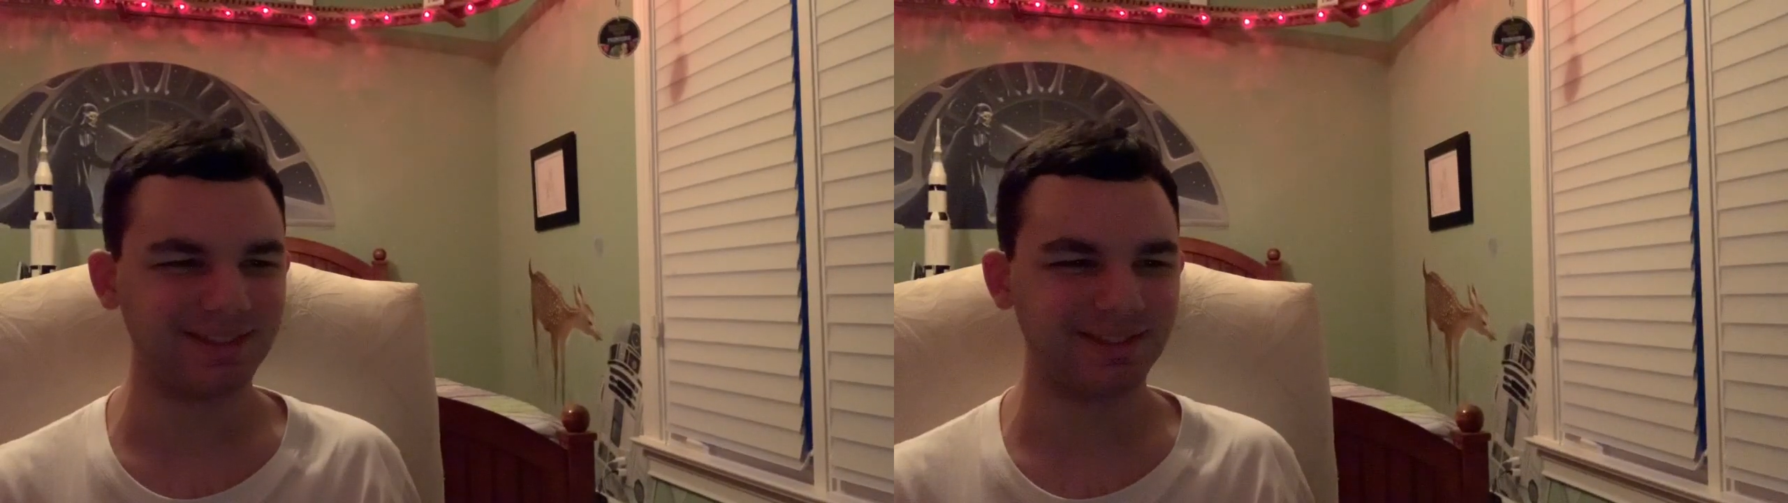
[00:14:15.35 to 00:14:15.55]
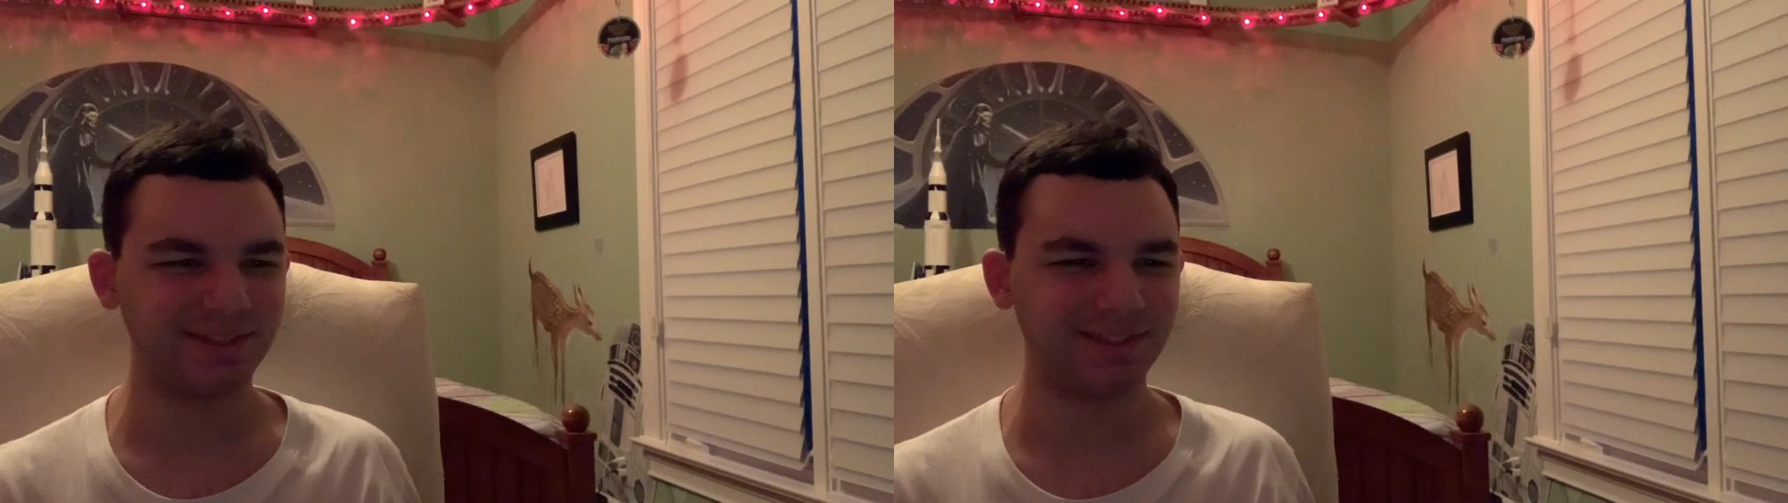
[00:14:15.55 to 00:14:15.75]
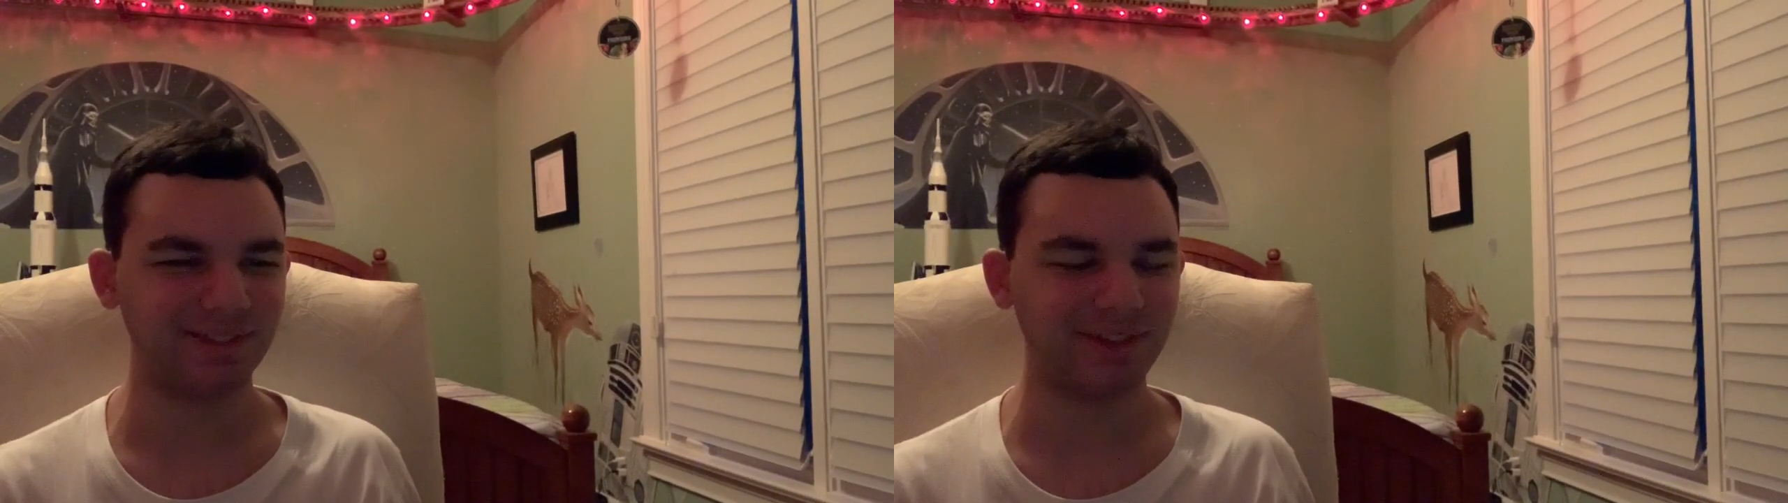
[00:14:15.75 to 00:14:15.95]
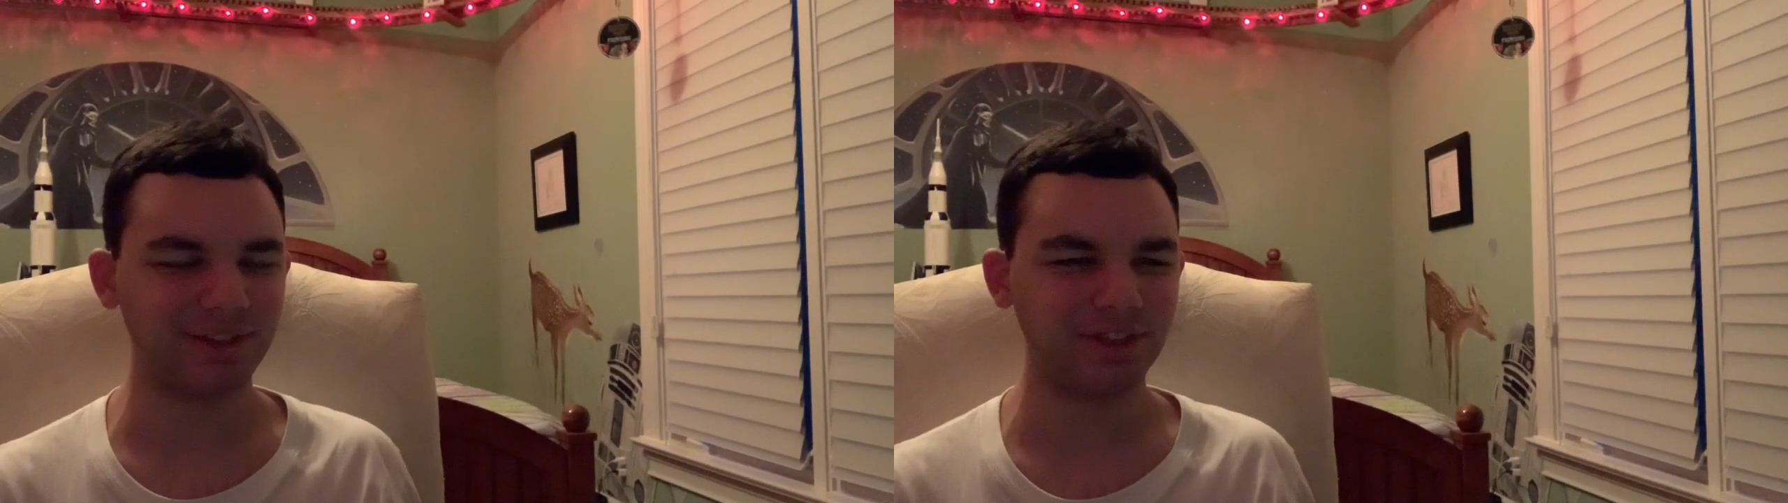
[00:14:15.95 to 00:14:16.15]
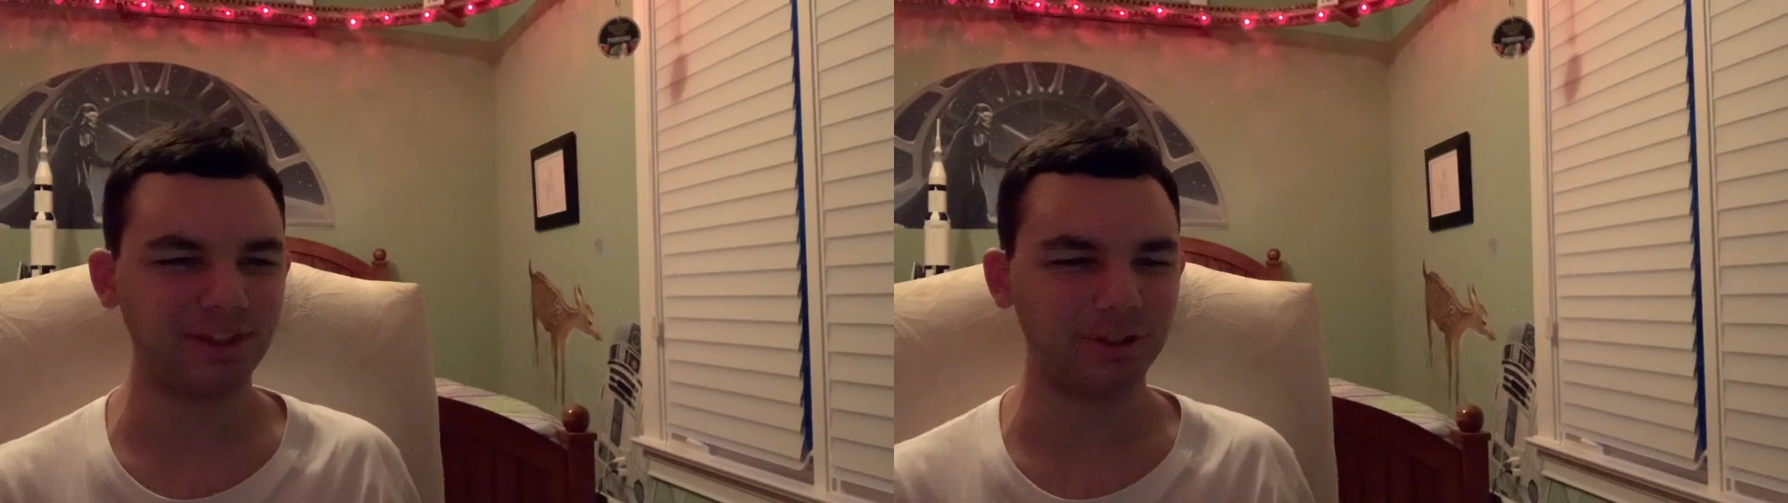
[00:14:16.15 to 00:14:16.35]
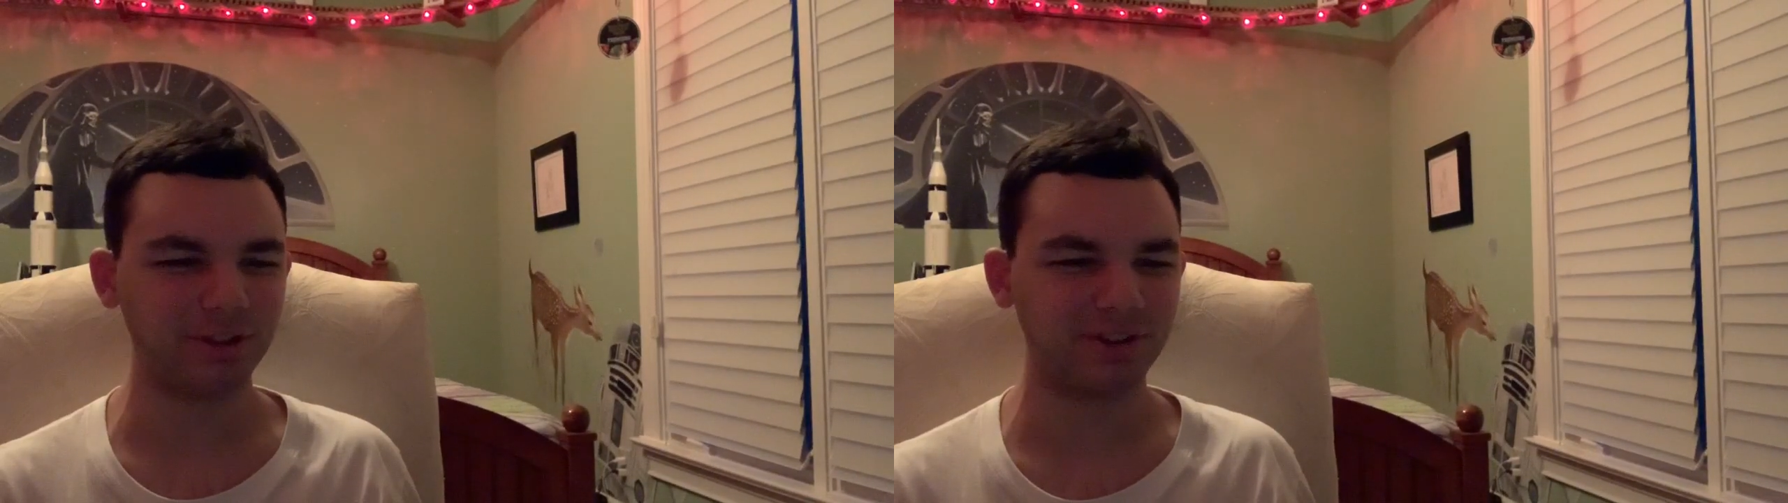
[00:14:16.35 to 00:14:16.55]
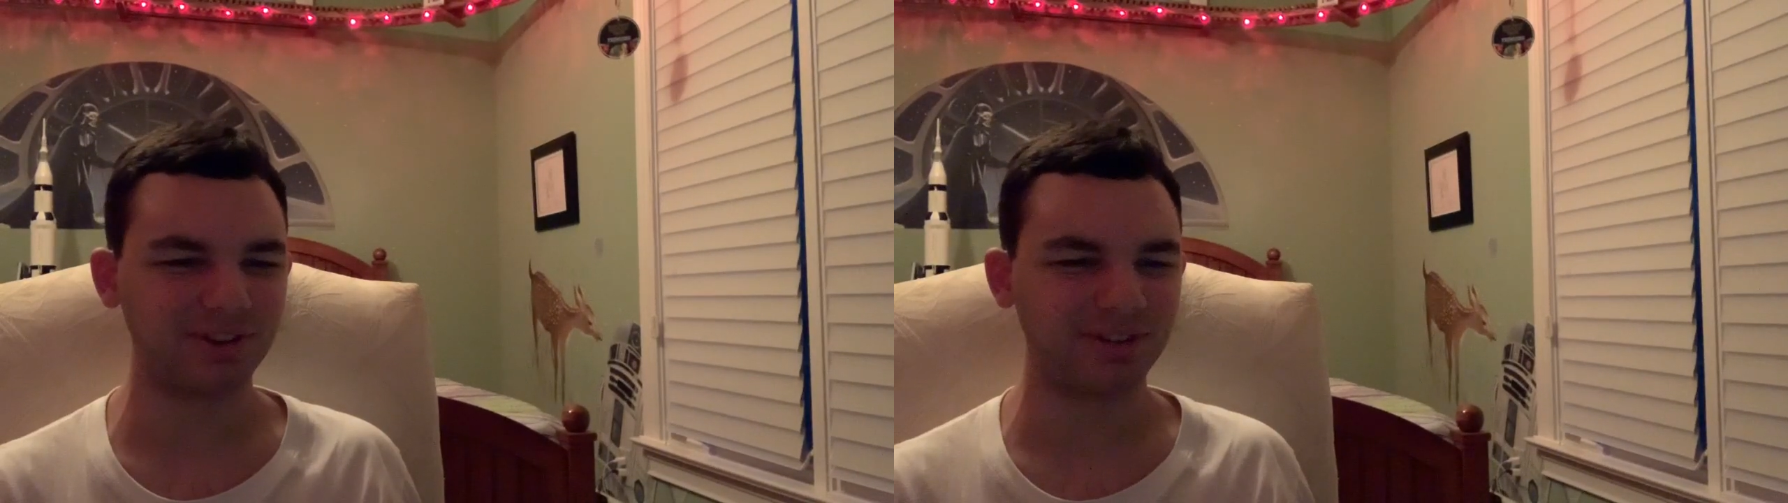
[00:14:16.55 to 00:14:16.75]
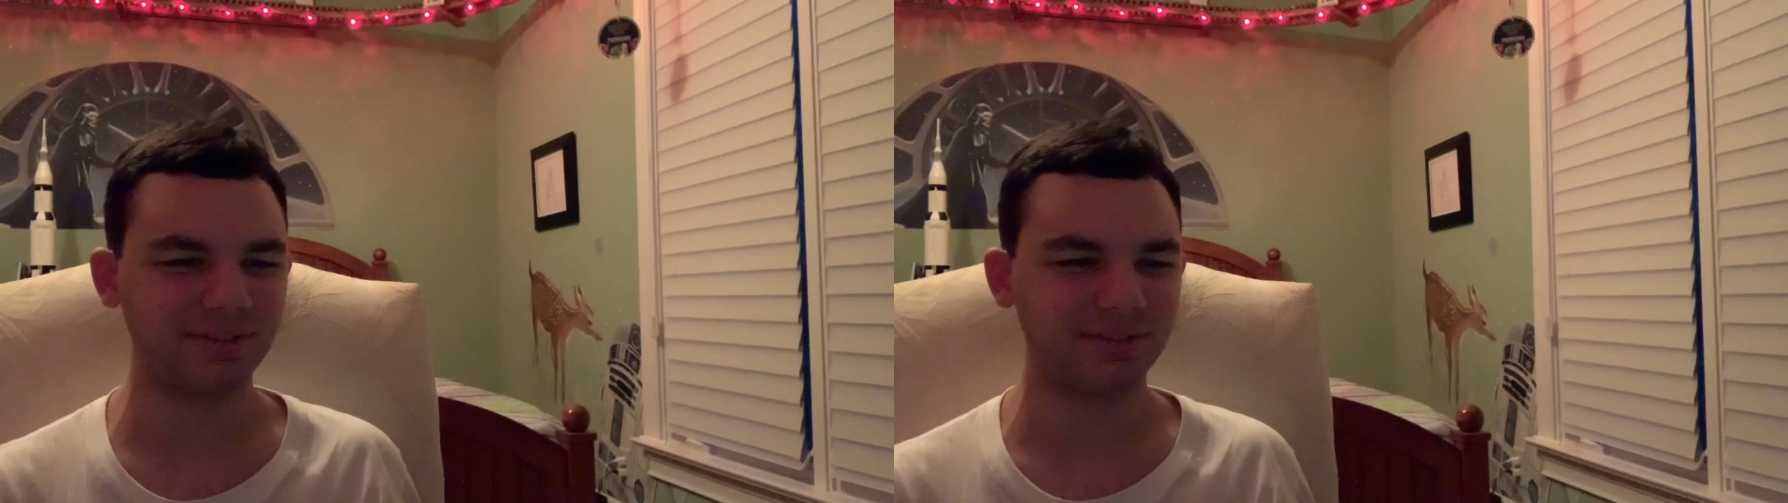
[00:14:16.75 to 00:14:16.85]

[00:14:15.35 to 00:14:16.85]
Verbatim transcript: They they look